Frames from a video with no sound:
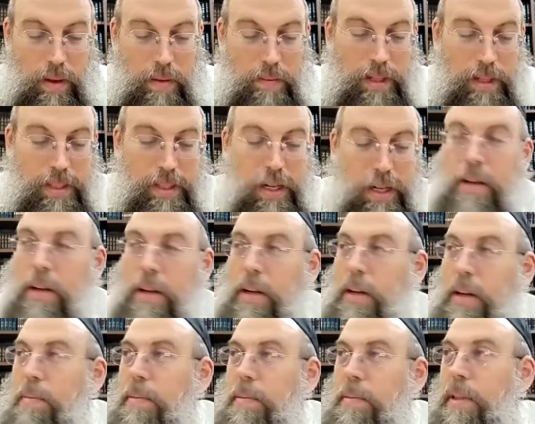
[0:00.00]

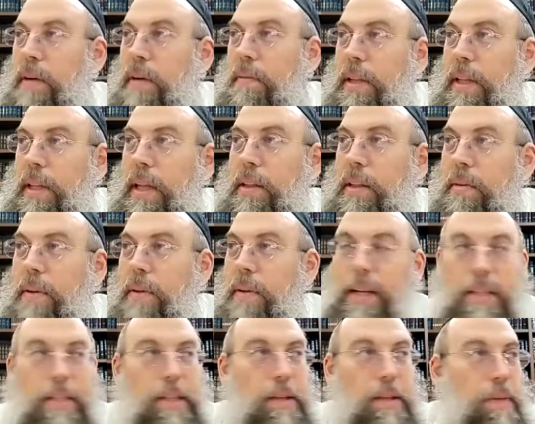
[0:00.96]
And then the
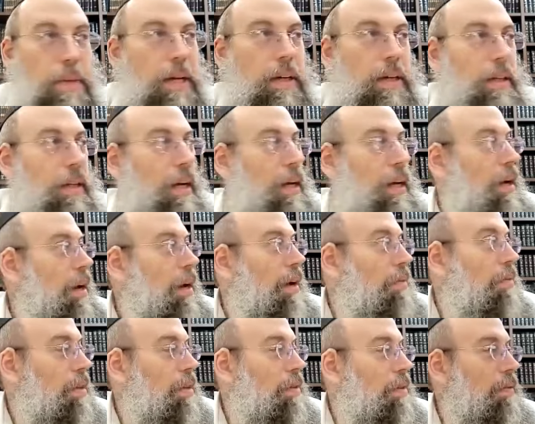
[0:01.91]
rest, the middle, they're going to
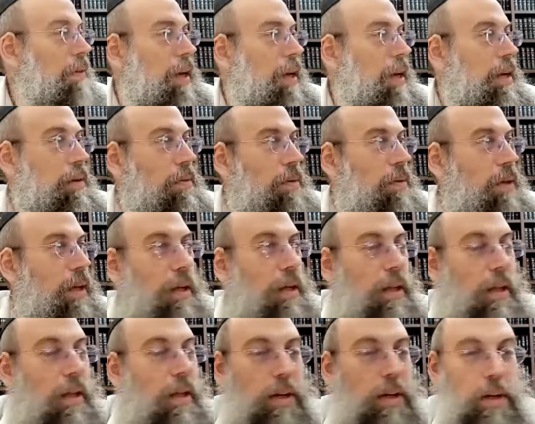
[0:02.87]
have to divide equally.
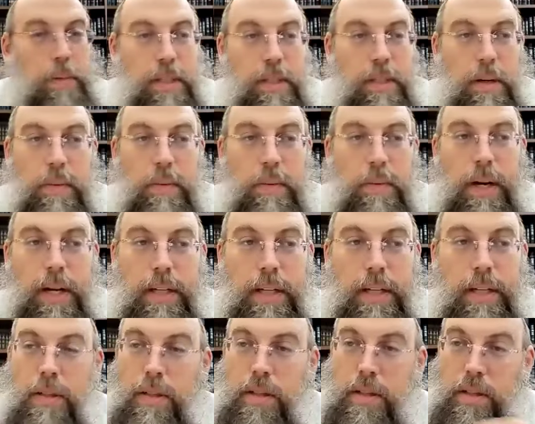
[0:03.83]
Could be someone has a,
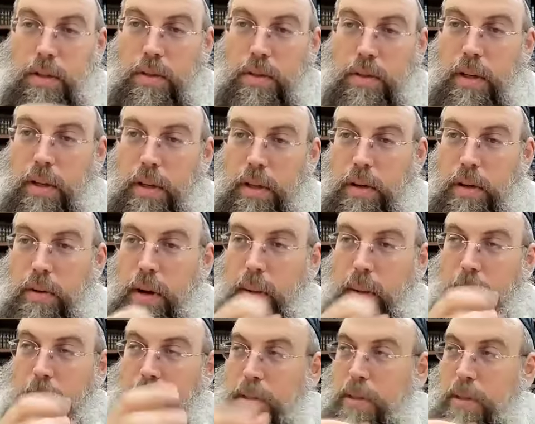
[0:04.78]
a stronger
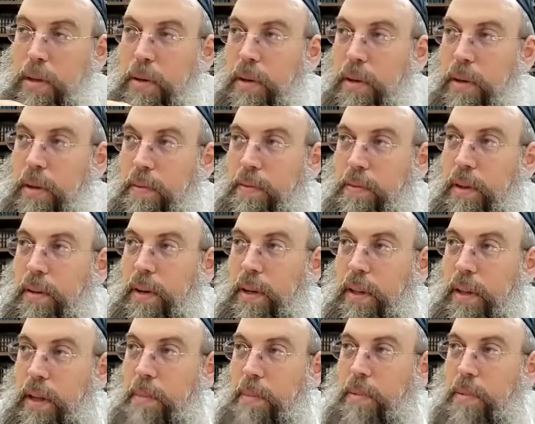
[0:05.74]
grip, is holding further
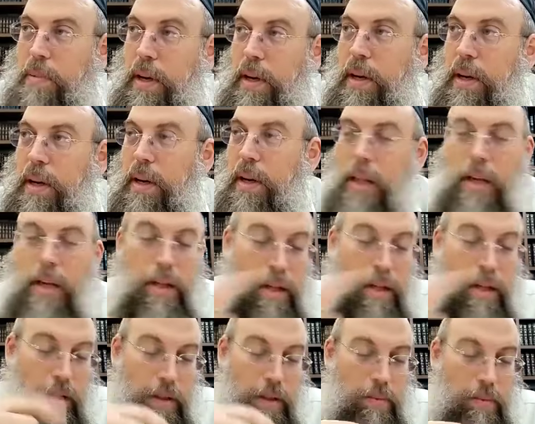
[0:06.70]
deeper in.
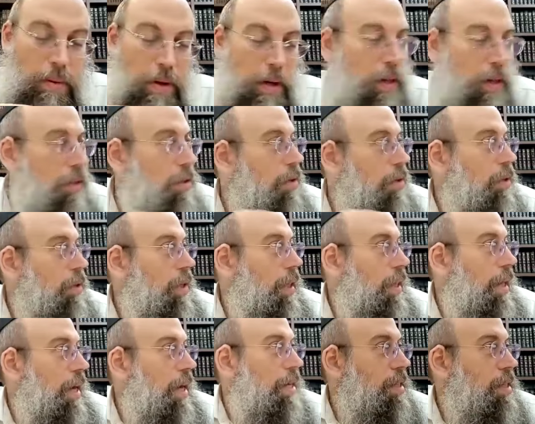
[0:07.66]
Another one is holding
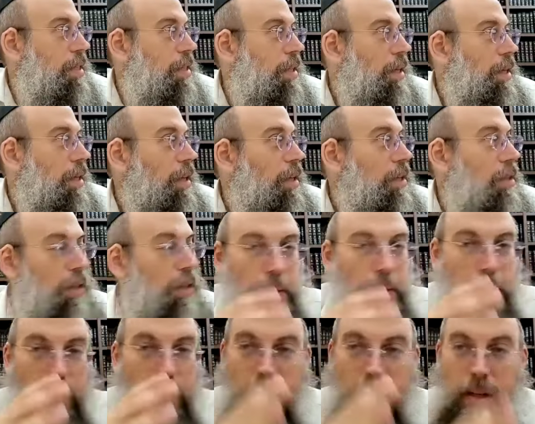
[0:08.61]
less. So
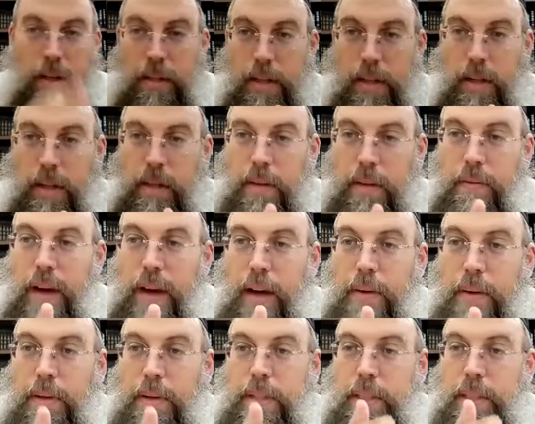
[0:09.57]
then we're going to
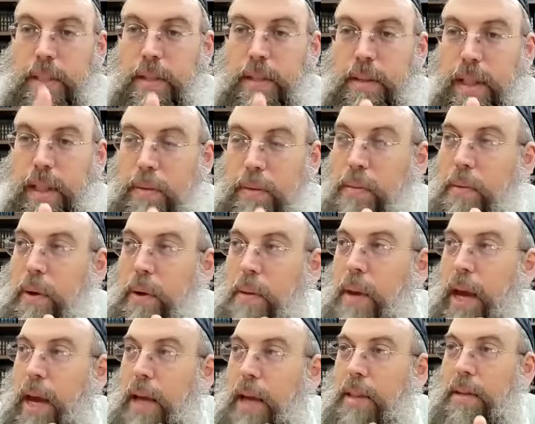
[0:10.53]
divide what's the
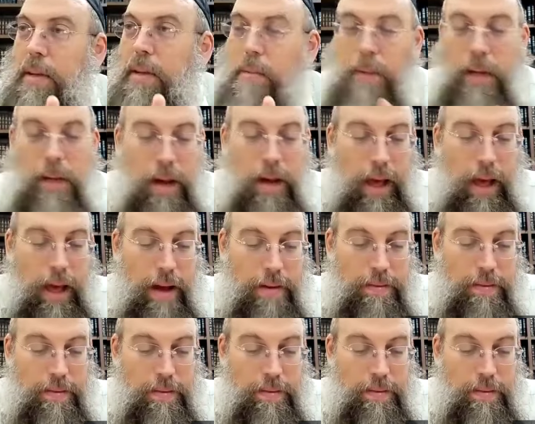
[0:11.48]
remainder in half.